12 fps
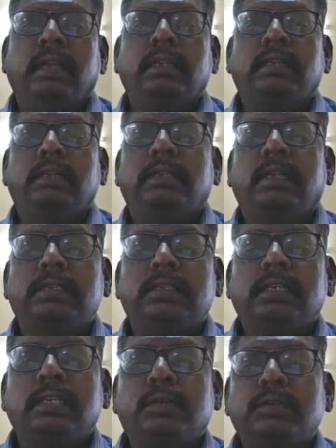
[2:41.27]
Then the
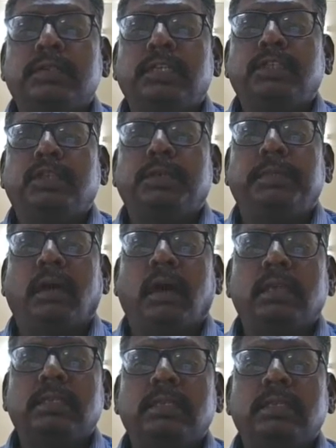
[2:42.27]
research question should be
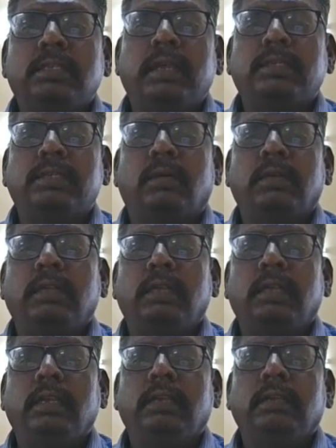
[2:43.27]
asked based on
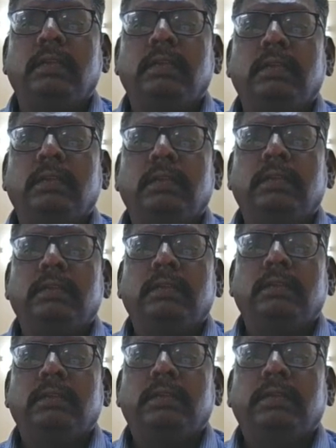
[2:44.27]
the
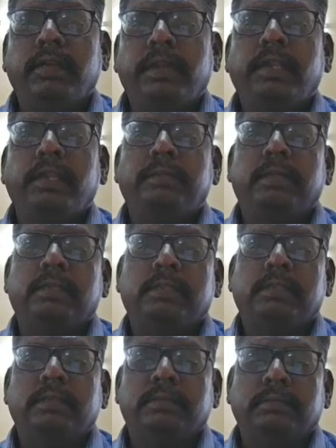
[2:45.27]

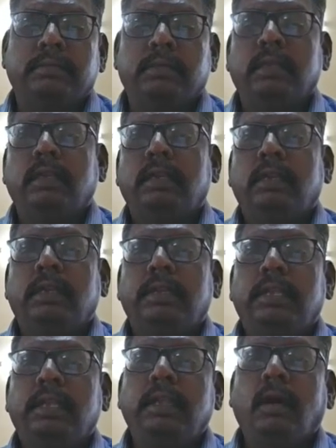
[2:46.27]
variables.
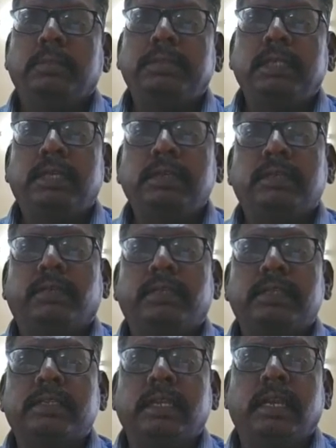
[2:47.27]
Then the objectives
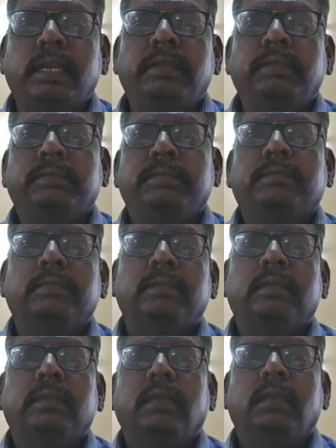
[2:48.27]
of the study.
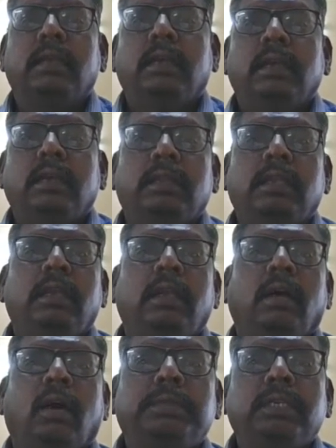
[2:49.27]

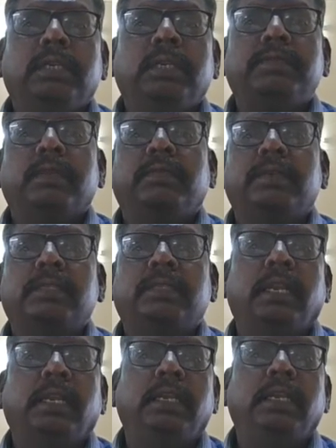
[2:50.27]
The objectives of the
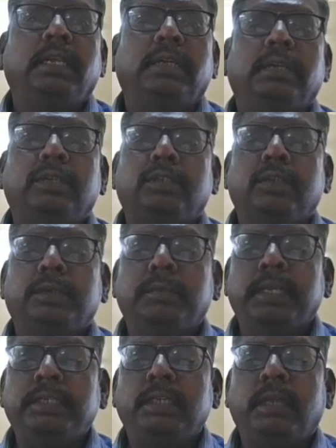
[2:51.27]
study should
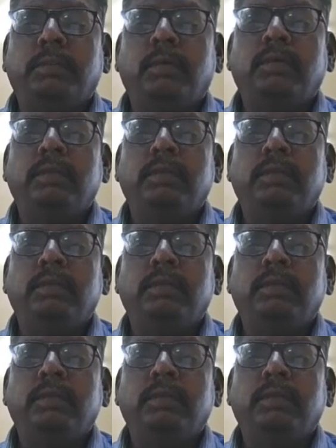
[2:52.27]
mention